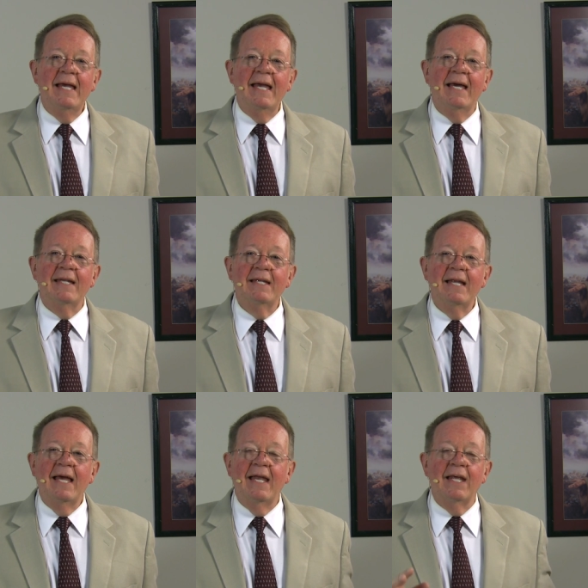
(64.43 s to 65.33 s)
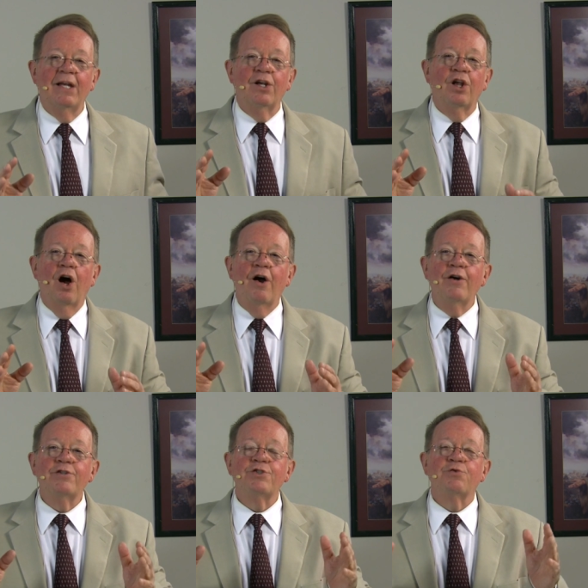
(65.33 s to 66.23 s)
in an
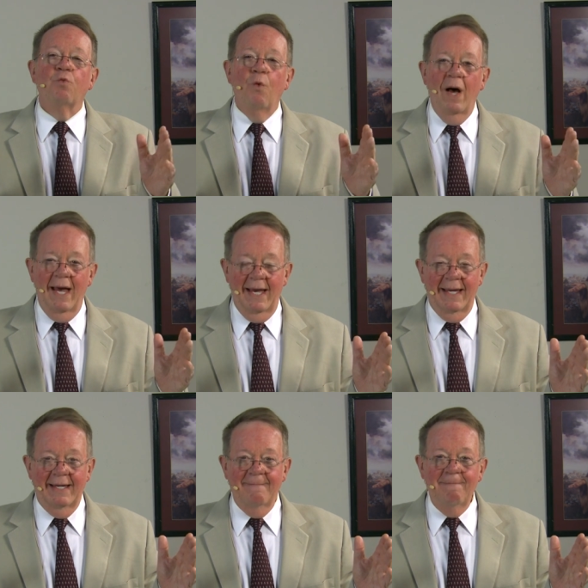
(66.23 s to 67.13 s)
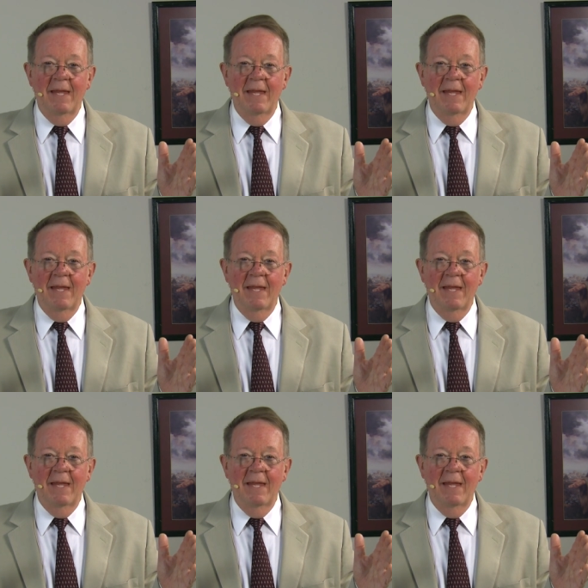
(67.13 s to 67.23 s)
enlarged way